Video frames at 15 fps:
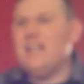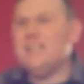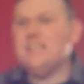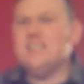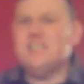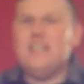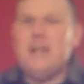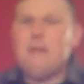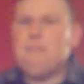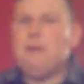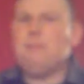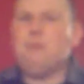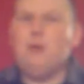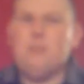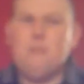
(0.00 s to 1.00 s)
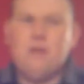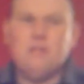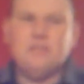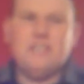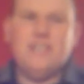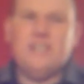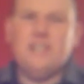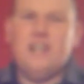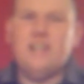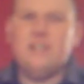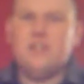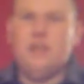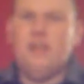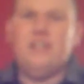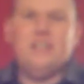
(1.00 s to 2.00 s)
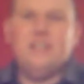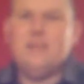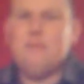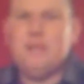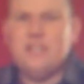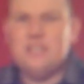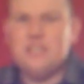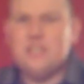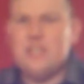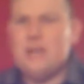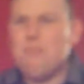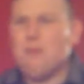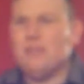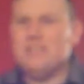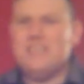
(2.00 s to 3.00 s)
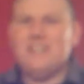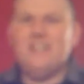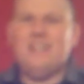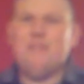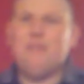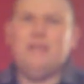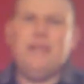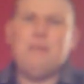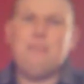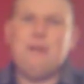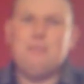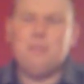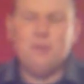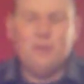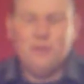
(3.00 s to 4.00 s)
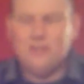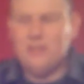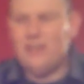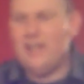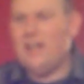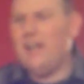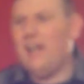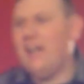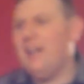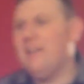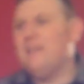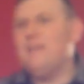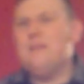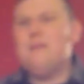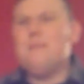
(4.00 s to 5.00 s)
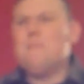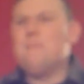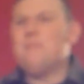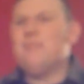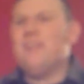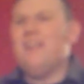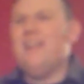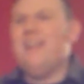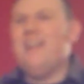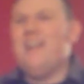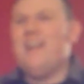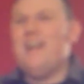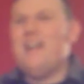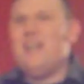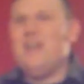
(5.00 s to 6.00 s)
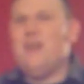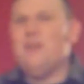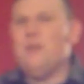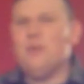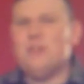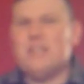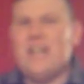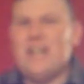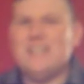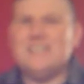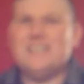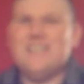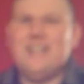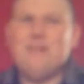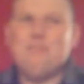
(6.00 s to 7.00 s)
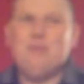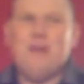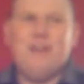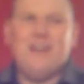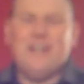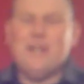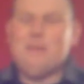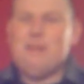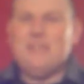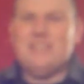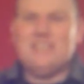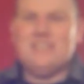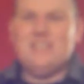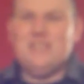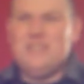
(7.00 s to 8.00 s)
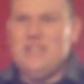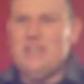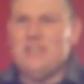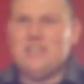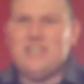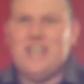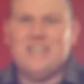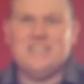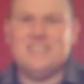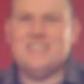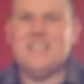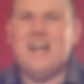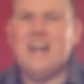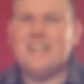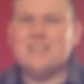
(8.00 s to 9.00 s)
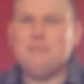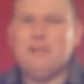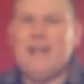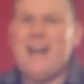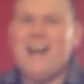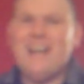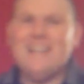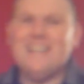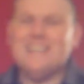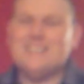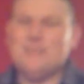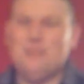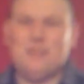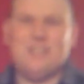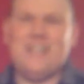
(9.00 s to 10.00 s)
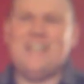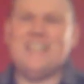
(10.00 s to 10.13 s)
And just the epic promos he cut during the Elimination Chamber as he'd eliminate people. And, we're chanting CM Punk. Everybody's, chanting sucks behind us. And we're